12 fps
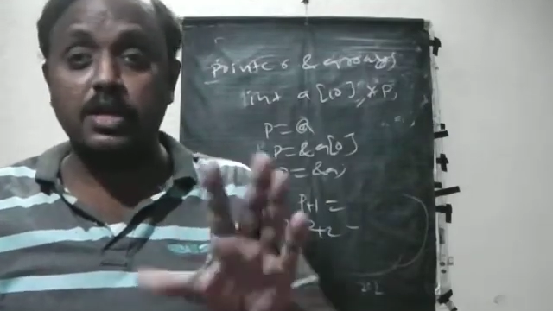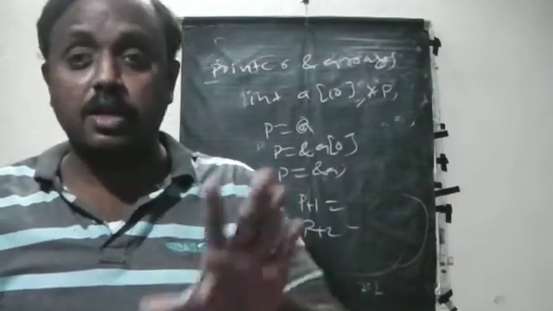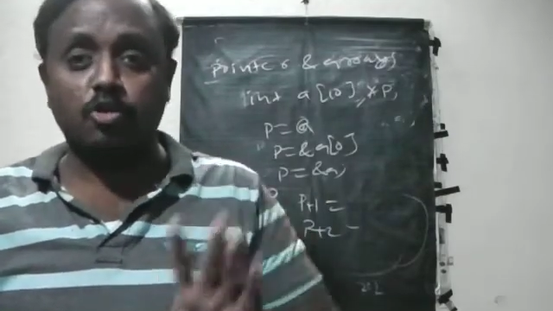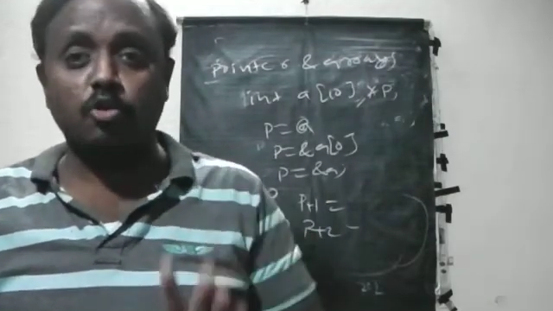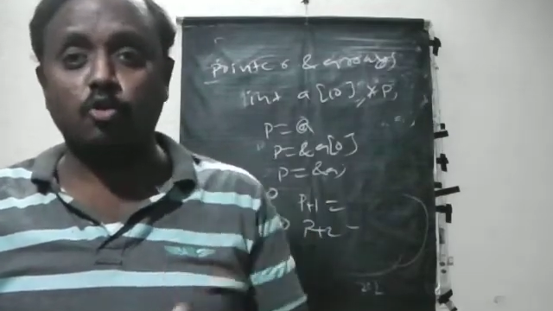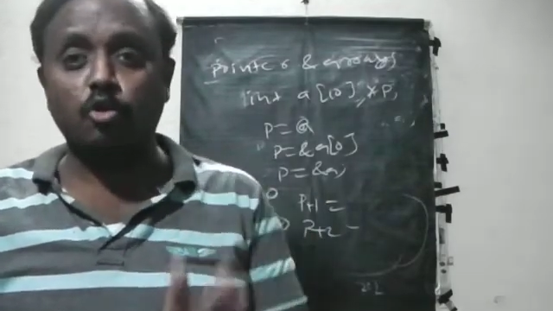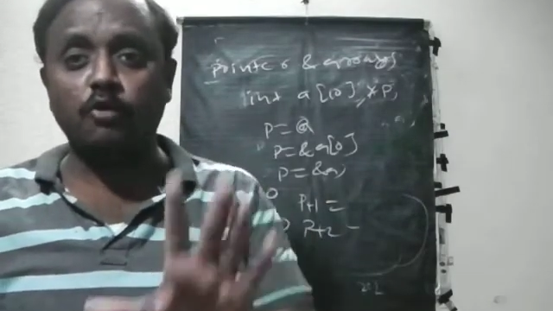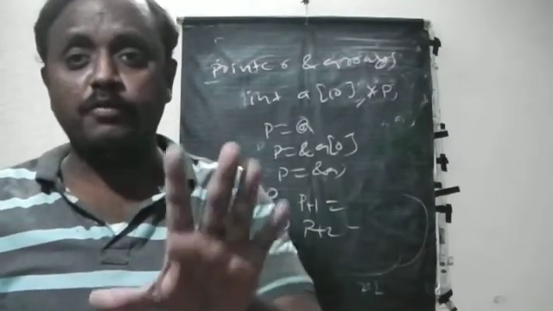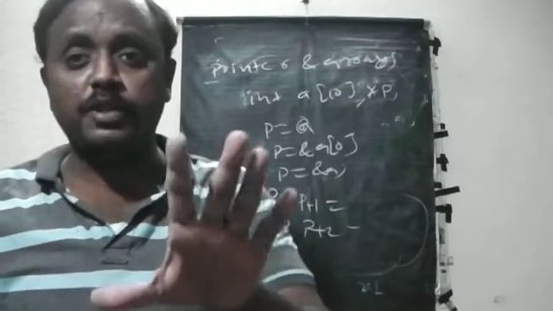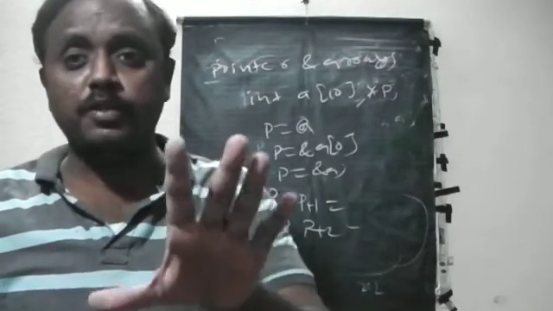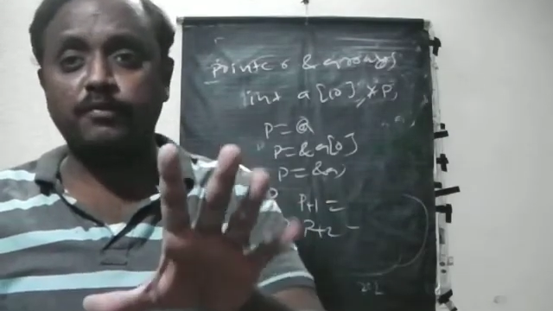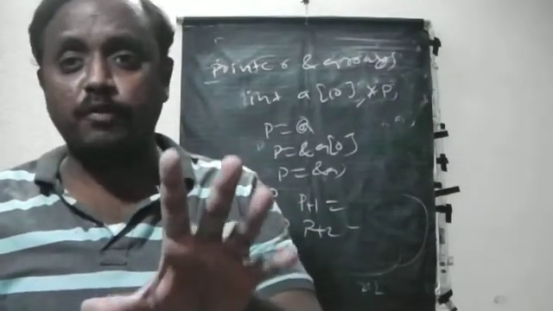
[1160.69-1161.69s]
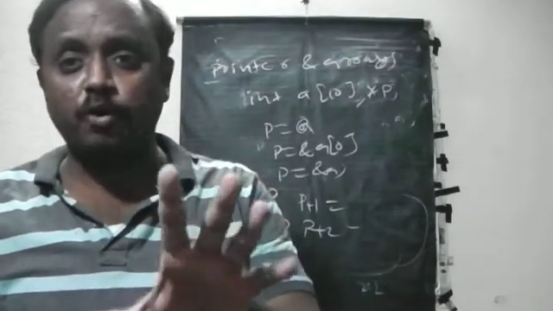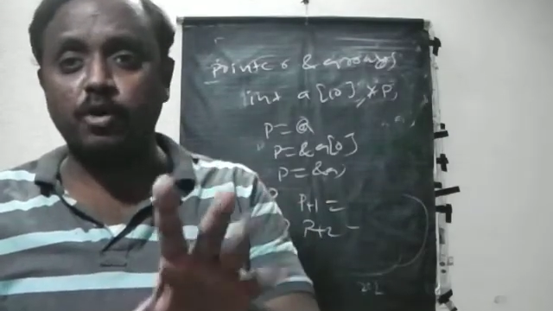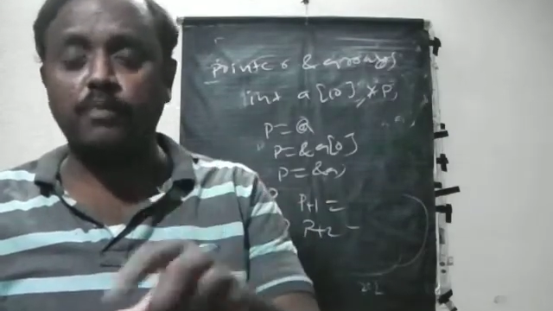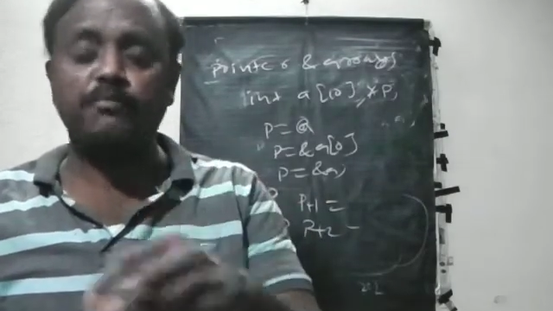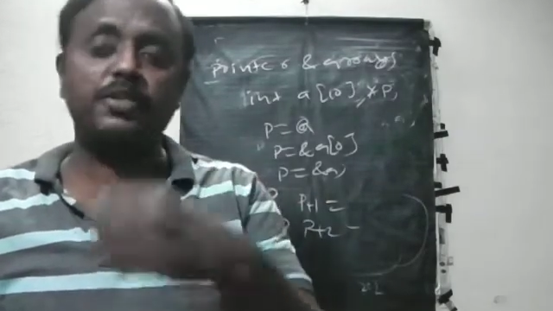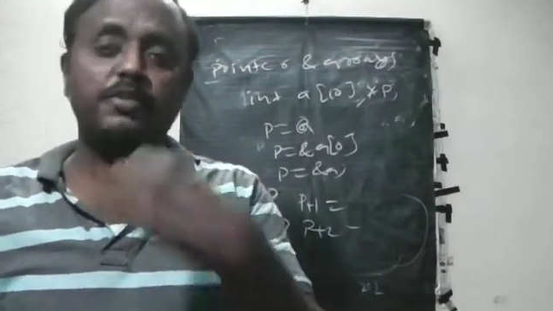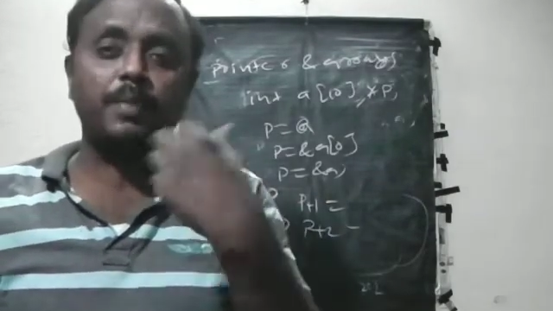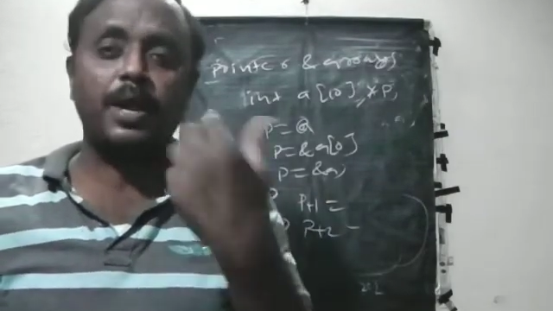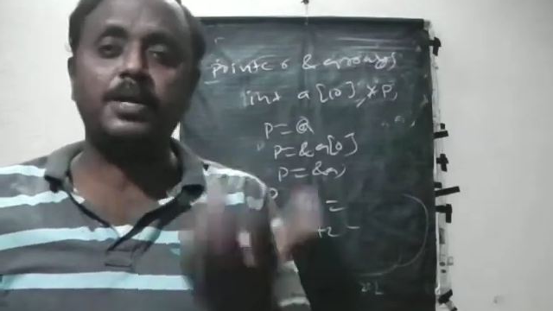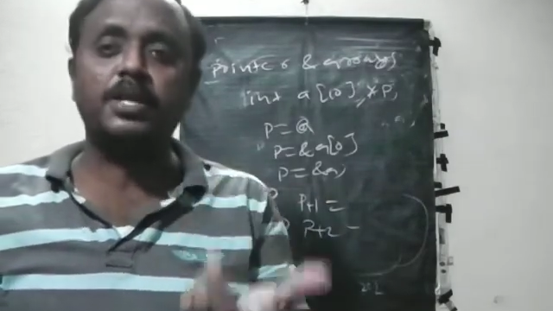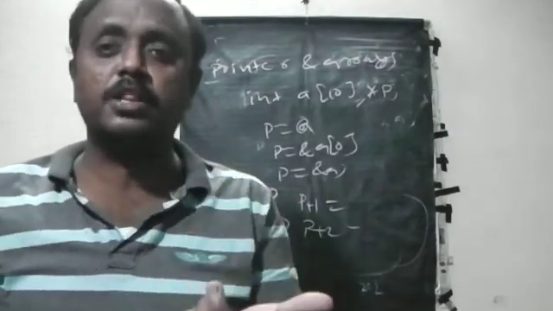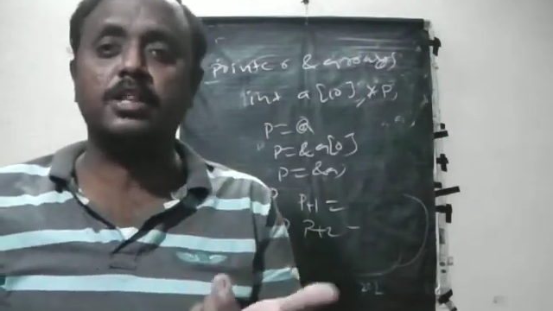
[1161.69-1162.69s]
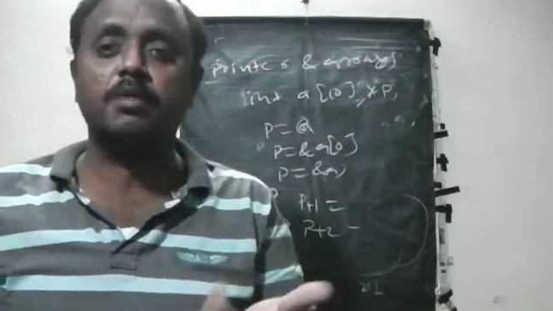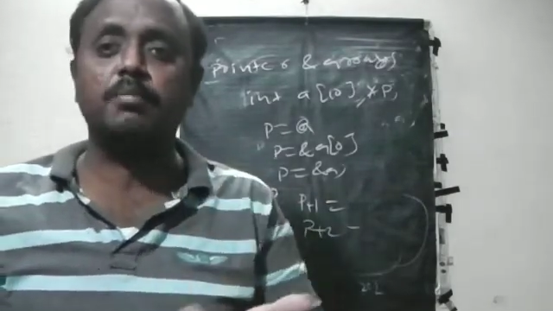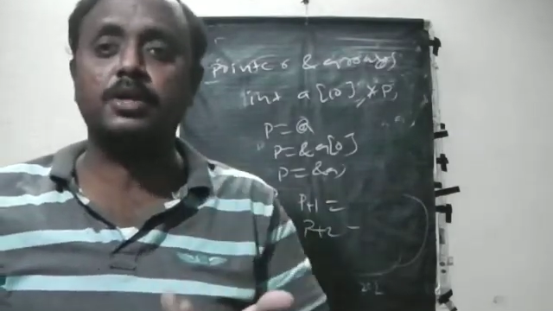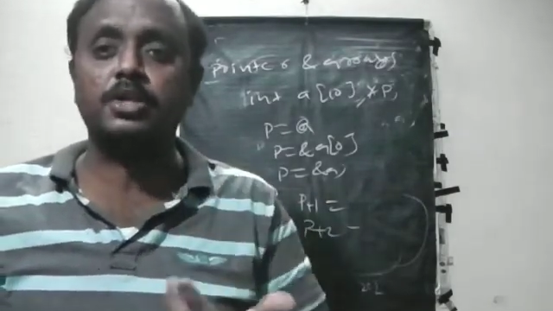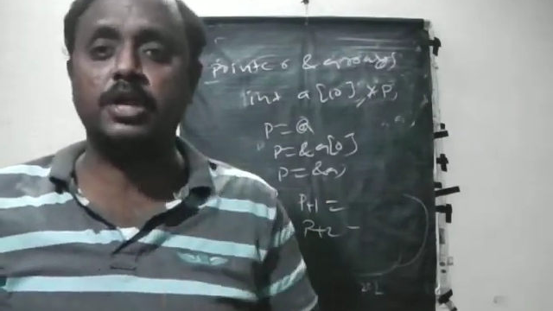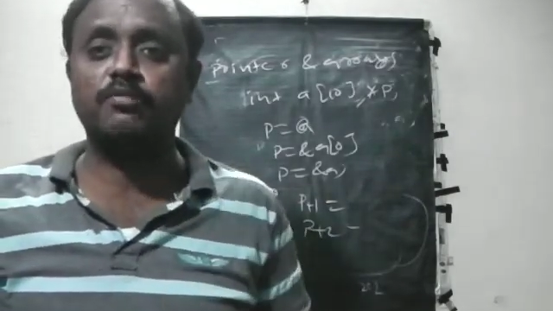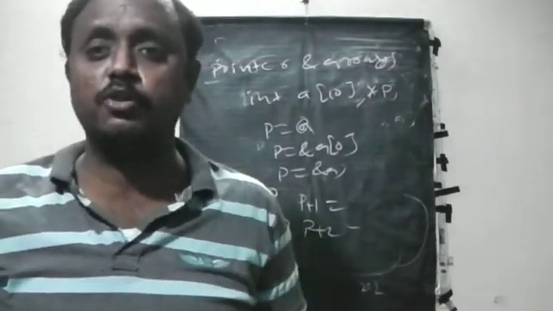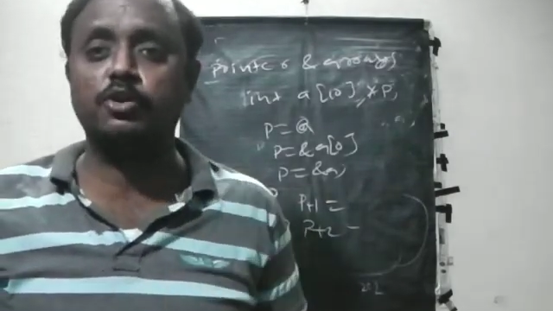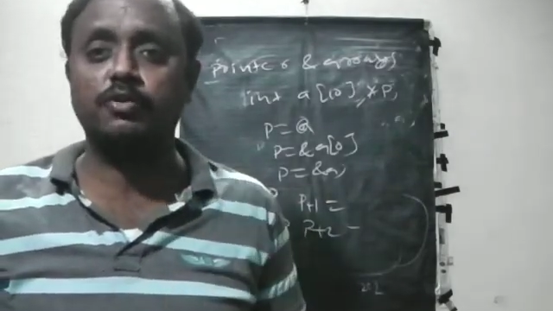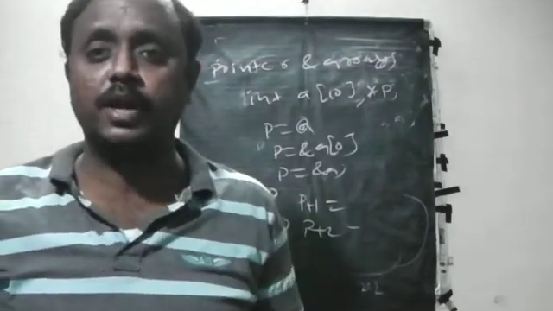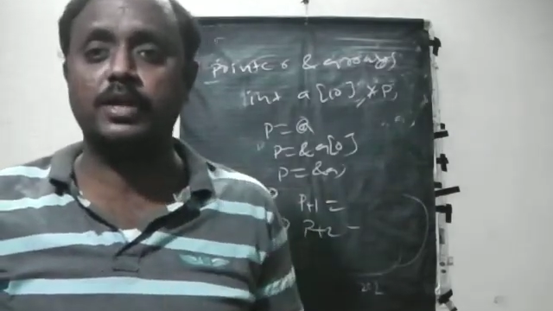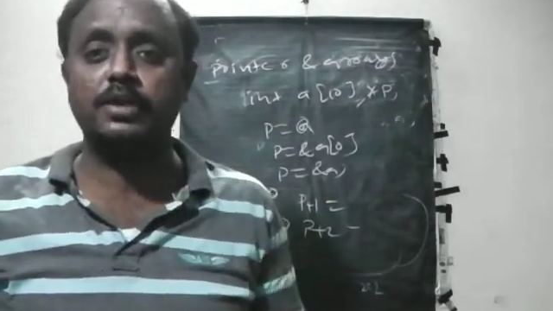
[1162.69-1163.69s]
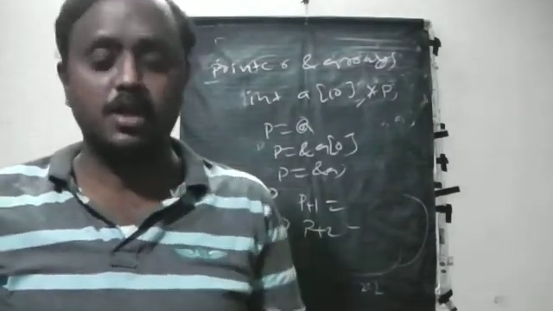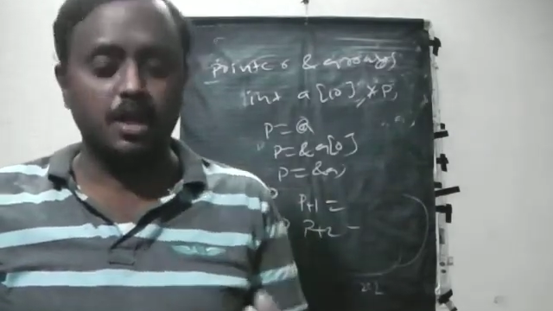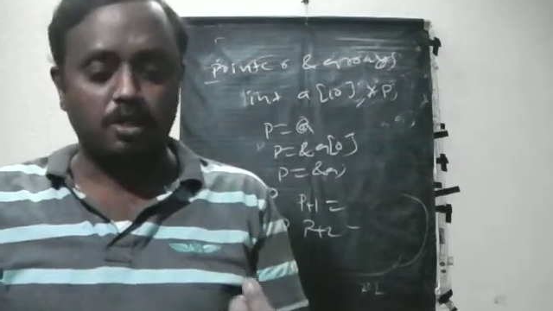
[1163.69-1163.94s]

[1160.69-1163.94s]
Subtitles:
So go with the program with pointers is much helpful to write.